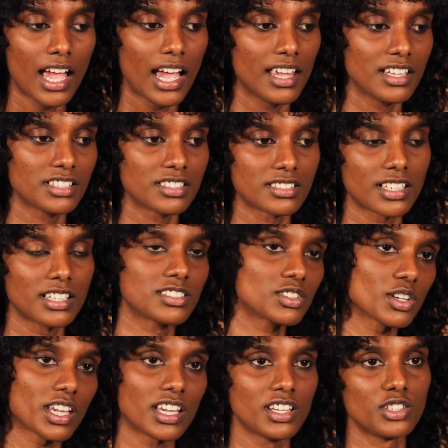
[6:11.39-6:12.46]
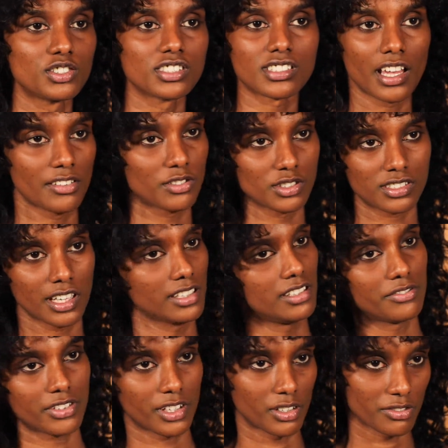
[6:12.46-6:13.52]
And then she said, it's okay, you just have to stand
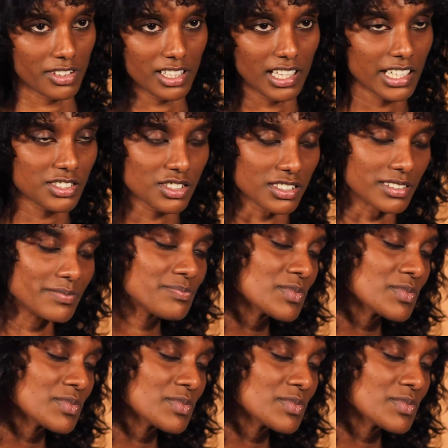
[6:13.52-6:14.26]
in front of the lecturer.